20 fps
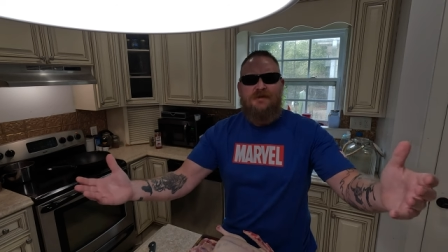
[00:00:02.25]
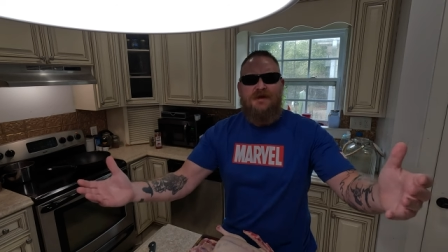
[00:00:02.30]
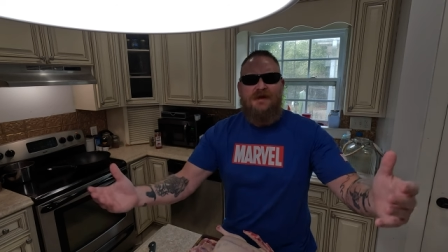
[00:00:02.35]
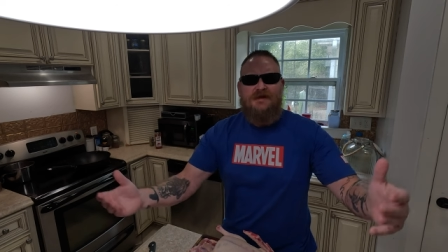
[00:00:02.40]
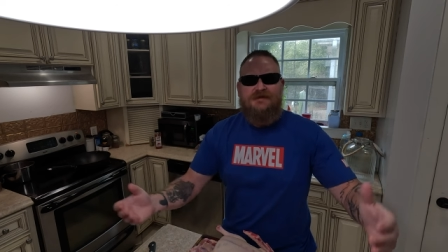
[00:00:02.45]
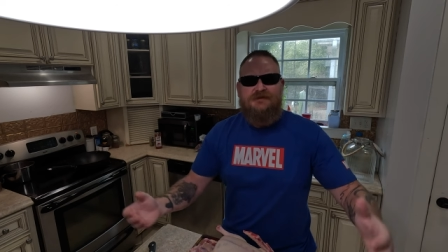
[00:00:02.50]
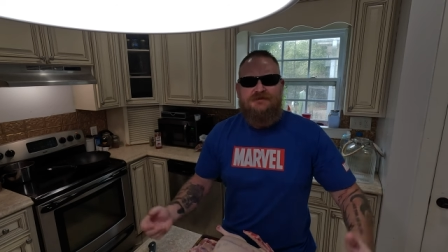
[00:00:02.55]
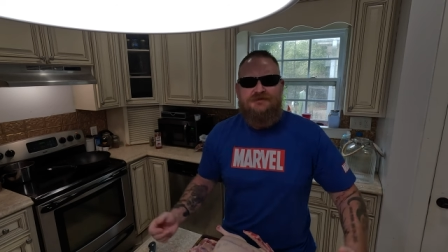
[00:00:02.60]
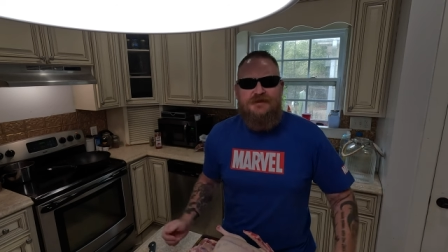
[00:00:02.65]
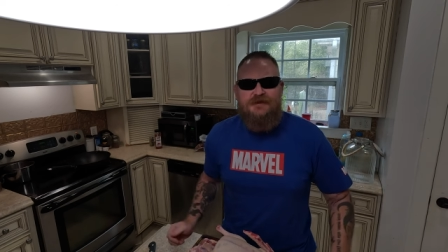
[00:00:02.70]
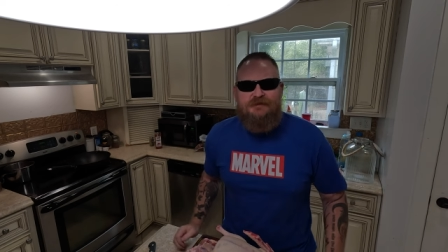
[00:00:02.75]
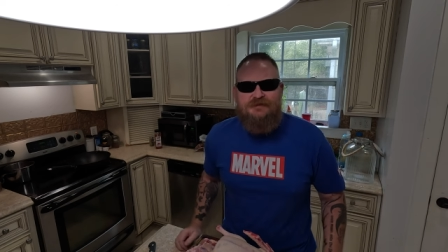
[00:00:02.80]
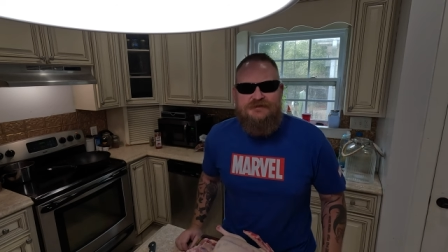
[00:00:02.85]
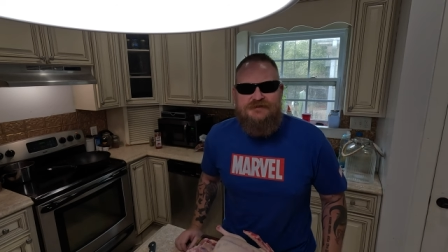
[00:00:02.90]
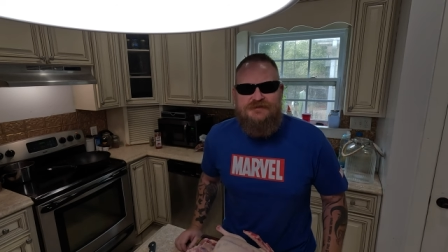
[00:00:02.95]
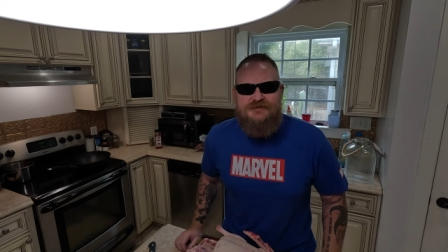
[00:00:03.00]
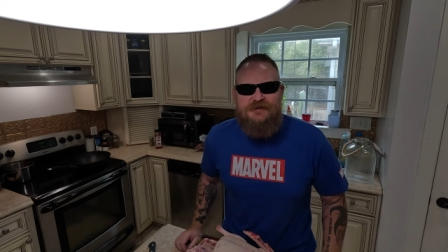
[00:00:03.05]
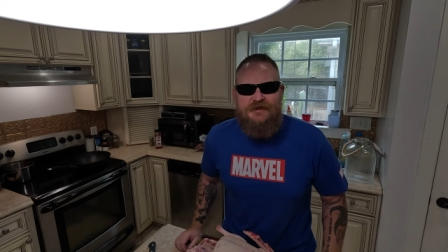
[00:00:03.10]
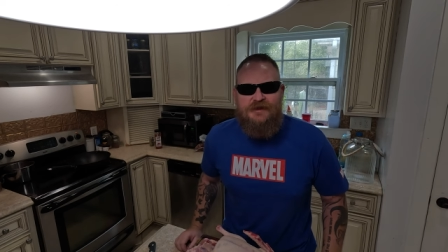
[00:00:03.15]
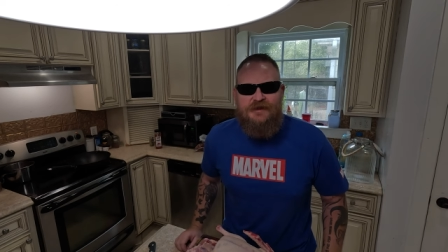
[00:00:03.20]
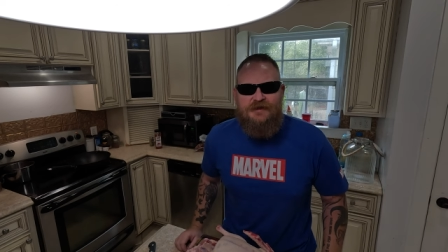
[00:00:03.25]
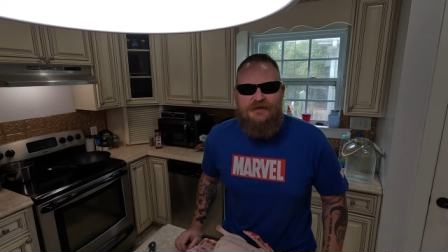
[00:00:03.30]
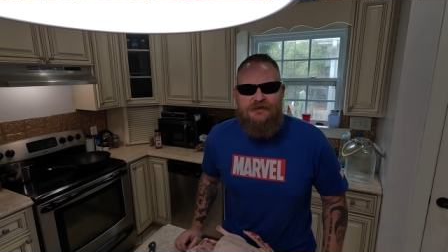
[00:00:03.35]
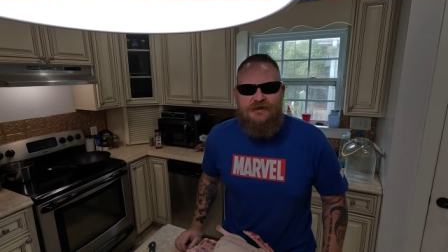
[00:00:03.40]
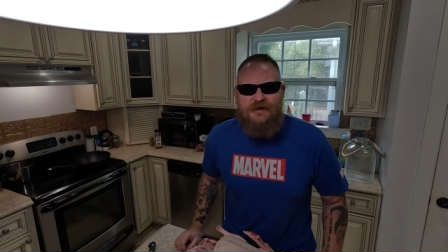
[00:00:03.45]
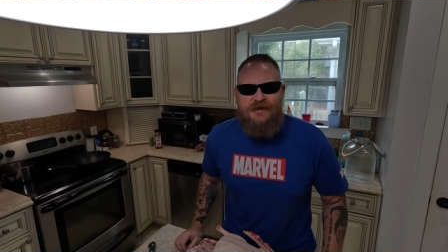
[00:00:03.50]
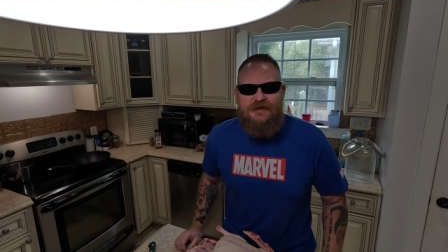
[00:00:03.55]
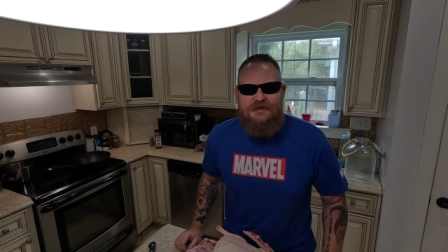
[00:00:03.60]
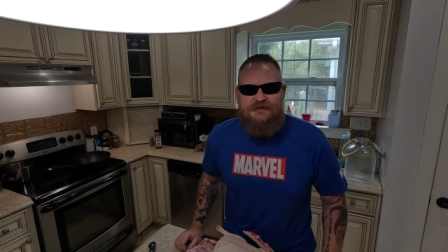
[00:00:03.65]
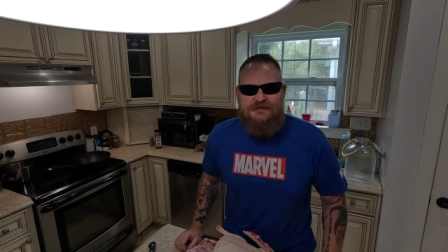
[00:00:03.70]
back to Triple Strand
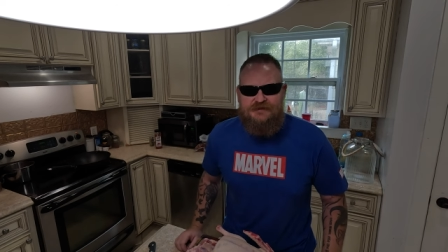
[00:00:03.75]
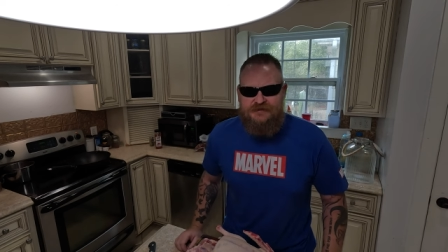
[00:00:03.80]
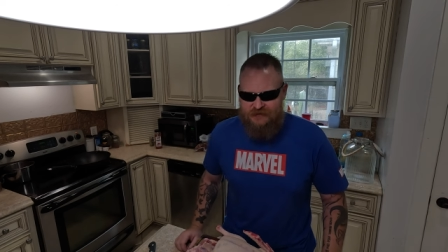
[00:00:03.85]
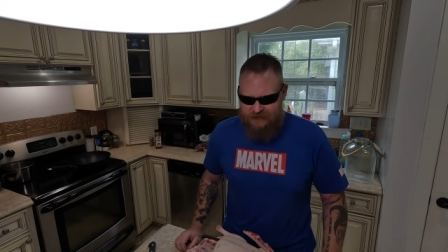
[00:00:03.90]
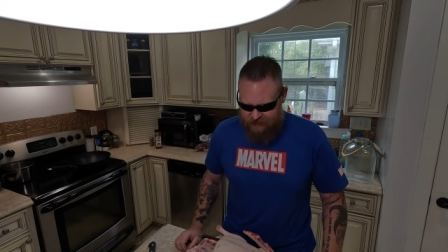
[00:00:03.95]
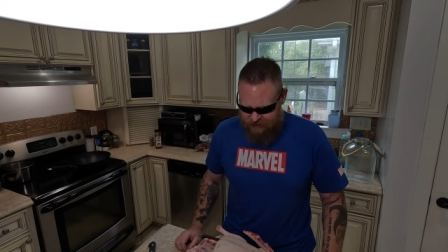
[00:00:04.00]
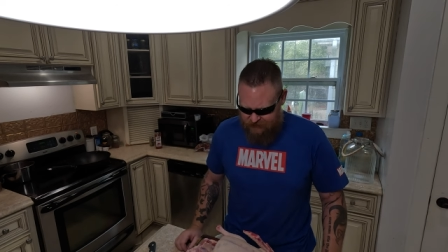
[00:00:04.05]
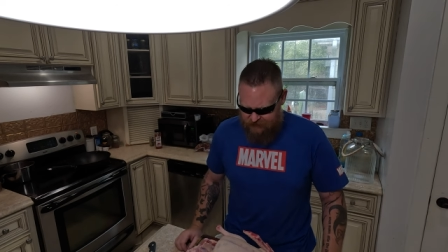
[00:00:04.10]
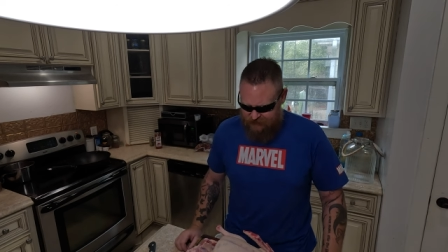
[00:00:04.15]
Ranch.